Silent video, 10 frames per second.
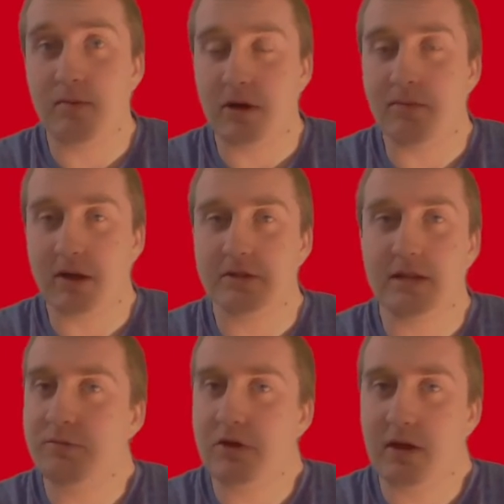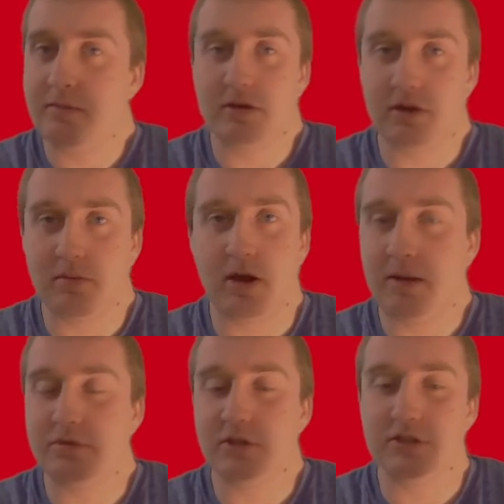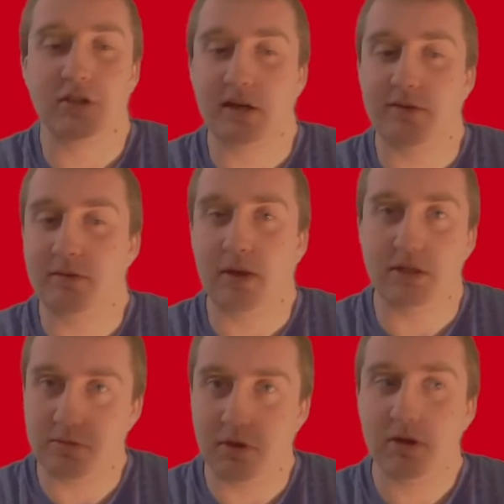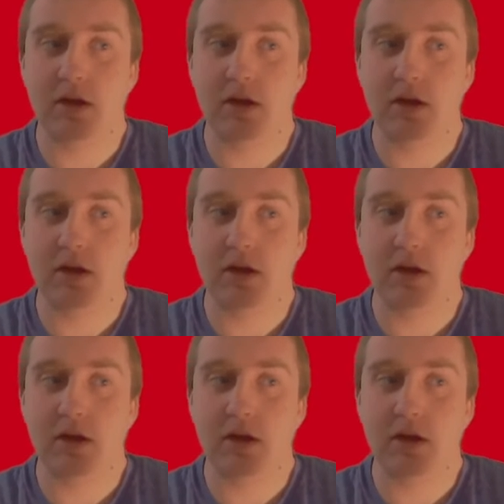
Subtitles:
be a better team with him at the number 9 position than Karim Benzema.